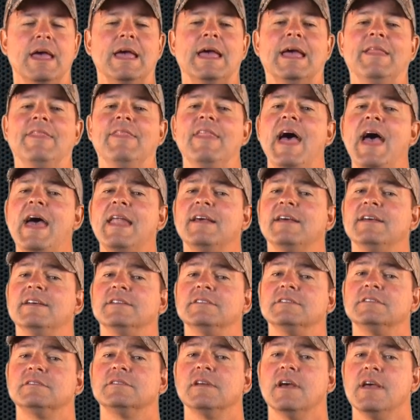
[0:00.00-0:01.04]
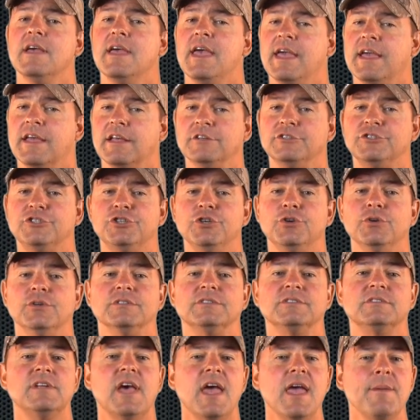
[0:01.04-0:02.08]
and that is, it can shoot a
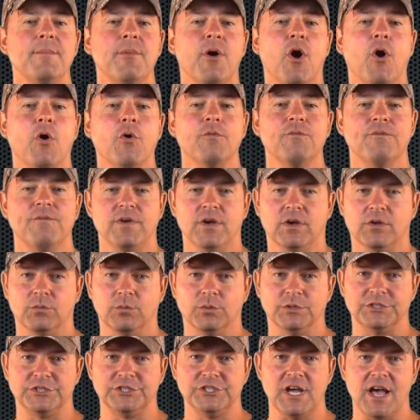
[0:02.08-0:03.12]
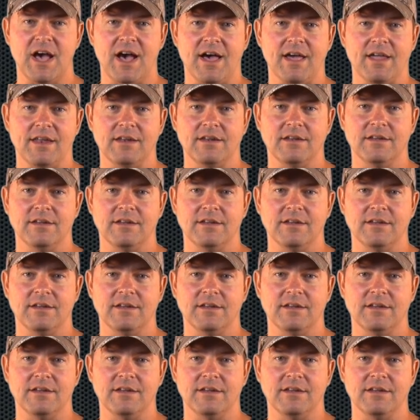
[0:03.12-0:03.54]
Sabo filled with shot.